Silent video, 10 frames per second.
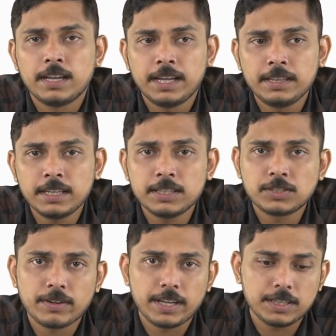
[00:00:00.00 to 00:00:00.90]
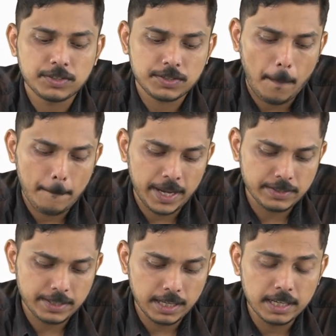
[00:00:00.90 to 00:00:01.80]
Indian history is
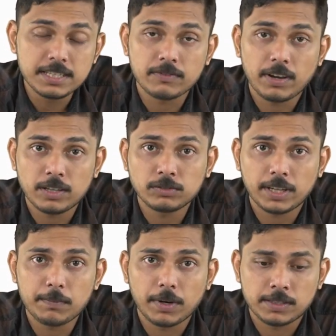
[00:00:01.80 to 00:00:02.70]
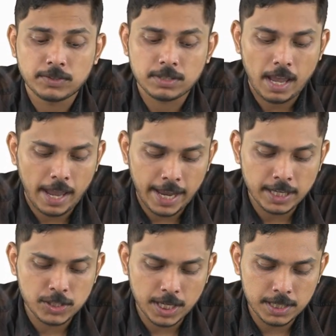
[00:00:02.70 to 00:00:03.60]
basically divided into three parts:
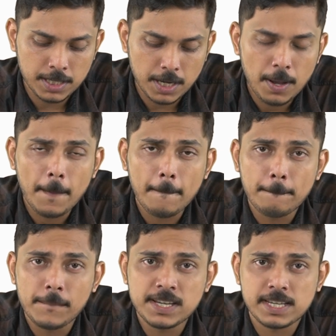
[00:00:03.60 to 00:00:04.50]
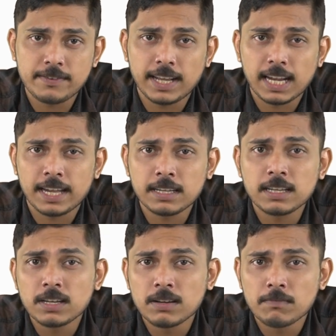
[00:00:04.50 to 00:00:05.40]
ancient, medieval, and
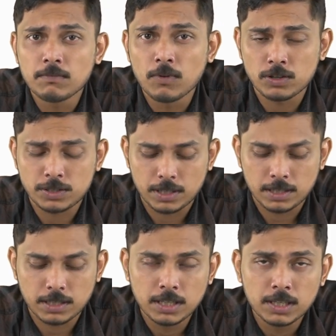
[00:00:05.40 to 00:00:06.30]
modern.